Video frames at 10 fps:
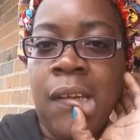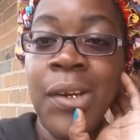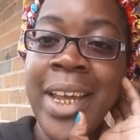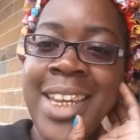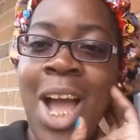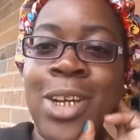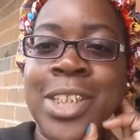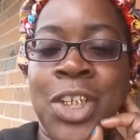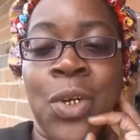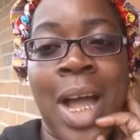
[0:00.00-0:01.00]
Okay, y'all,
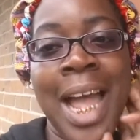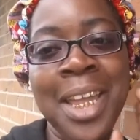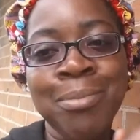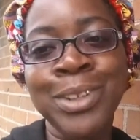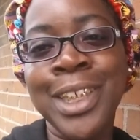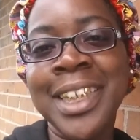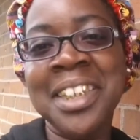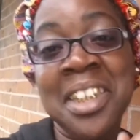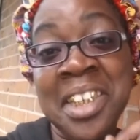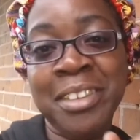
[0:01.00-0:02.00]
so I am done at
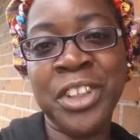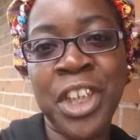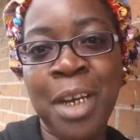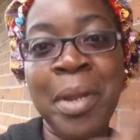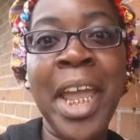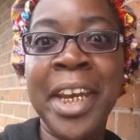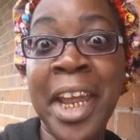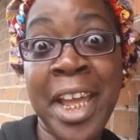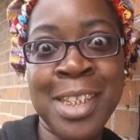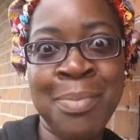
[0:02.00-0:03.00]
the nail shop, and it
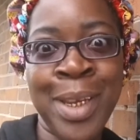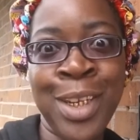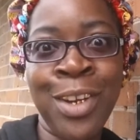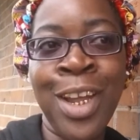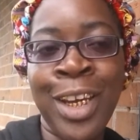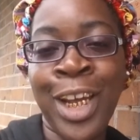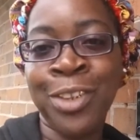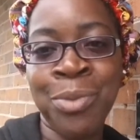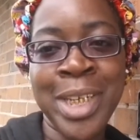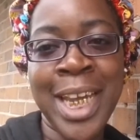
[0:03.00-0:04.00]
has been
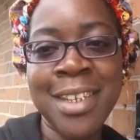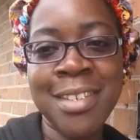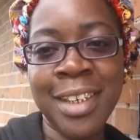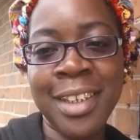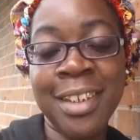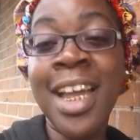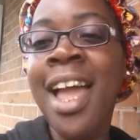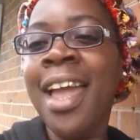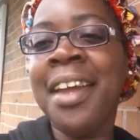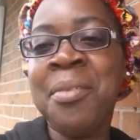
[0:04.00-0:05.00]
like 3 days later,
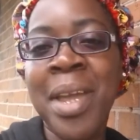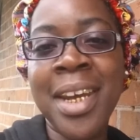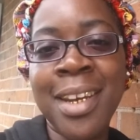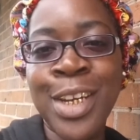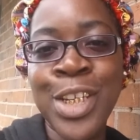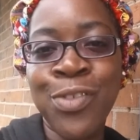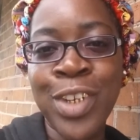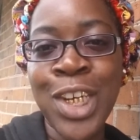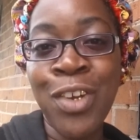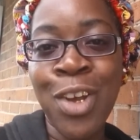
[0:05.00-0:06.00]
and I'm editing this
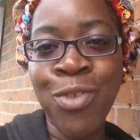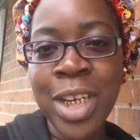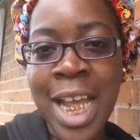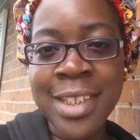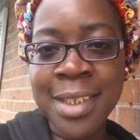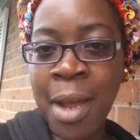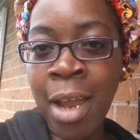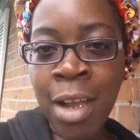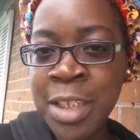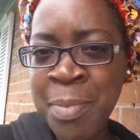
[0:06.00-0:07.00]
video and realized that I
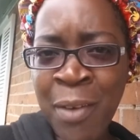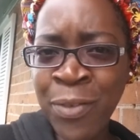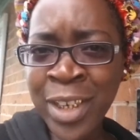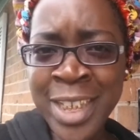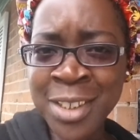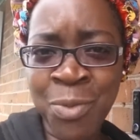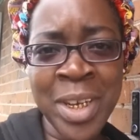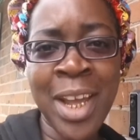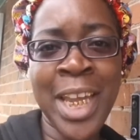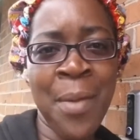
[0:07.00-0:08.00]
lost my footage
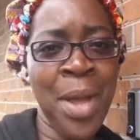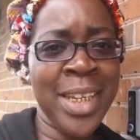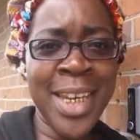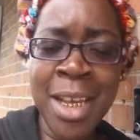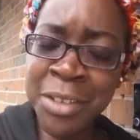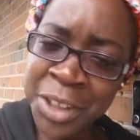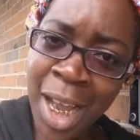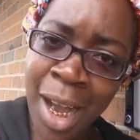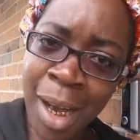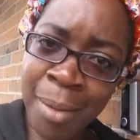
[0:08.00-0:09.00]
when I came out the nail
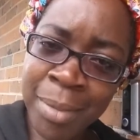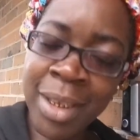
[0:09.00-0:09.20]
shop.